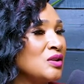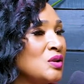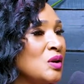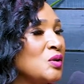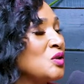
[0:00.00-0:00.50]
you
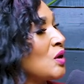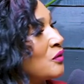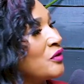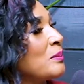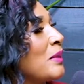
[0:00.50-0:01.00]
know, "You don't
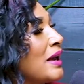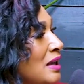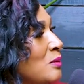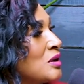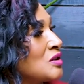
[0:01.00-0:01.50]
fit my
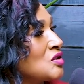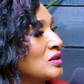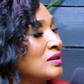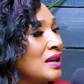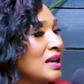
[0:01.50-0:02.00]
image,"
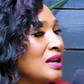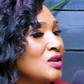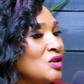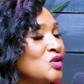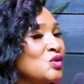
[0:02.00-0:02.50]
they
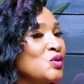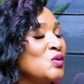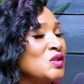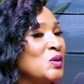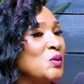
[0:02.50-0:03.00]

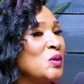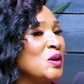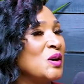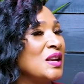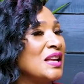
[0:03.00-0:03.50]
choose the
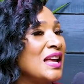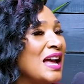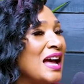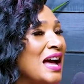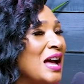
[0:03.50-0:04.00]
word,
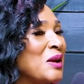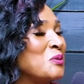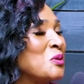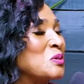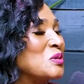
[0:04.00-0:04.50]
"I
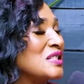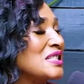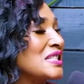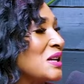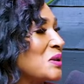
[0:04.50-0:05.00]
won't
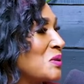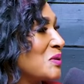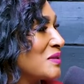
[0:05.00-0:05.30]
settle."